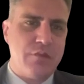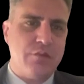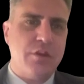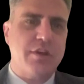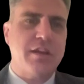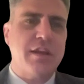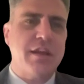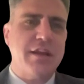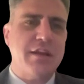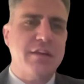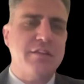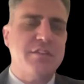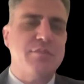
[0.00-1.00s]
Looking at
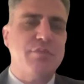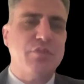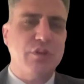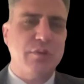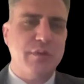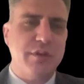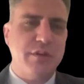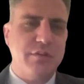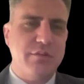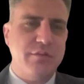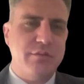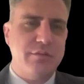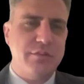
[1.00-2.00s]
a deployment,
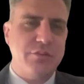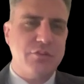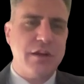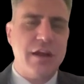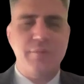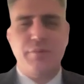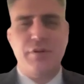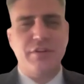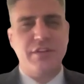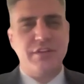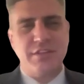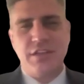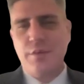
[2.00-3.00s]
I put
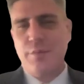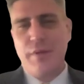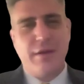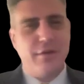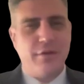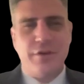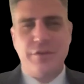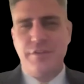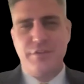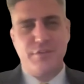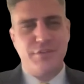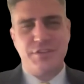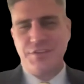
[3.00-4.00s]
this up. I don't know.
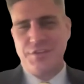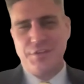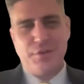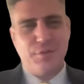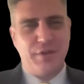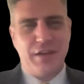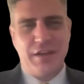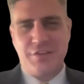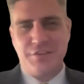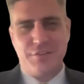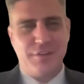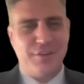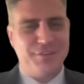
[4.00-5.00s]
This was just a little bit
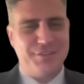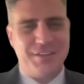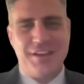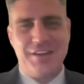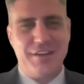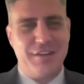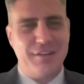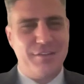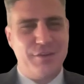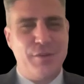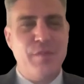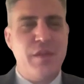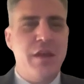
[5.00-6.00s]
extra I was getting
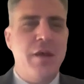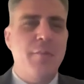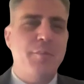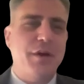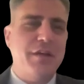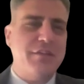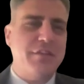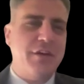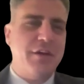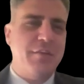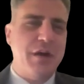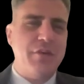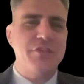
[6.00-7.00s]
into. But
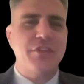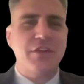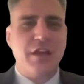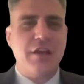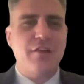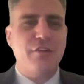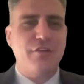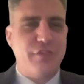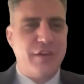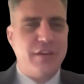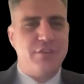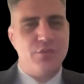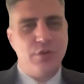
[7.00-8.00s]
I was looking at a
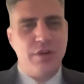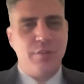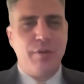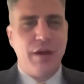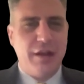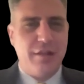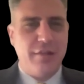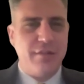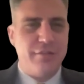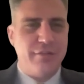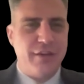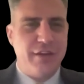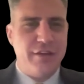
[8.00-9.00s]
phase one, a pilot
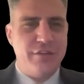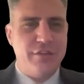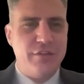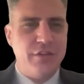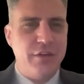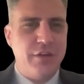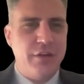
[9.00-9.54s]
phase.